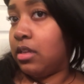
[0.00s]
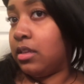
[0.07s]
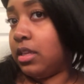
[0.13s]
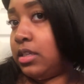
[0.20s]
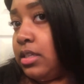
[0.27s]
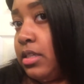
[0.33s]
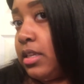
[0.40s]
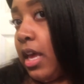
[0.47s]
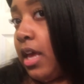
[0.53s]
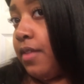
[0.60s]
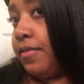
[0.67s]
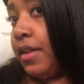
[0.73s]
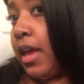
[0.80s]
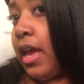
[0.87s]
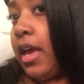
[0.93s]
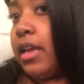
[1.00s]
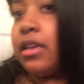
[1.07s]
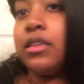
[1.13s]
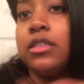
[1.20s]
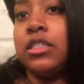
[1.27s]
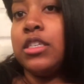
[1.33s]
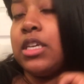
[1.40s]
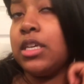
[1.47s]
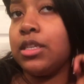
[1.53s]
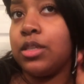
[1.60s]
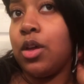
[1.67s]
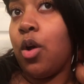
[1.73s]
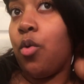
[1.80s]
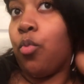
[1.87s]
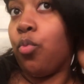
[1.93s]
this is after adding just
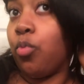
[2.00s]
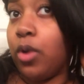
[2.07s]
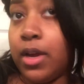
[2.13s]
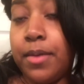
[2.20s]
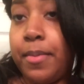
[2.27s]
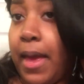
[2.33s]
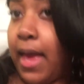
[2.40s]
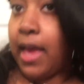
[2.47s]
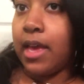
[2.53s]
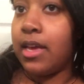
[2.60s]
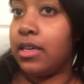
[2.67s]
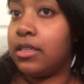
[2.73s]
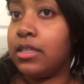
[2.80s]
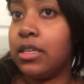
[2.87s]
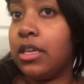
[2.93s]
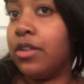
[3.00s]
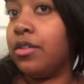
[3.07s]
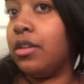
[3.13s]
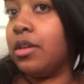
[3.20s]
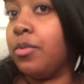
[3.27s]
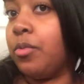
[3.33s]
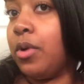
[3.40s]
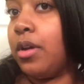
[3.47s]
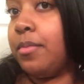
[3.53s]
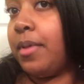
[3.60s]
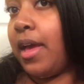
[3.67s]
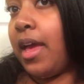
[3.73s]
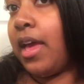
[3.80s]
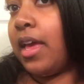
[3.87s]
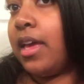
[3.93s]
one pass, literally one
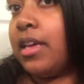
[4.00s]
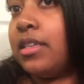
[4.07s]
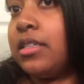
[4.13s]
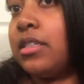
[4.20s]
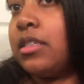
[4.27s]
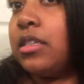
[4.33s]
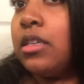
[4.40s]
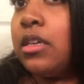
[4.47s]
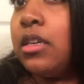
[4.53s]
pass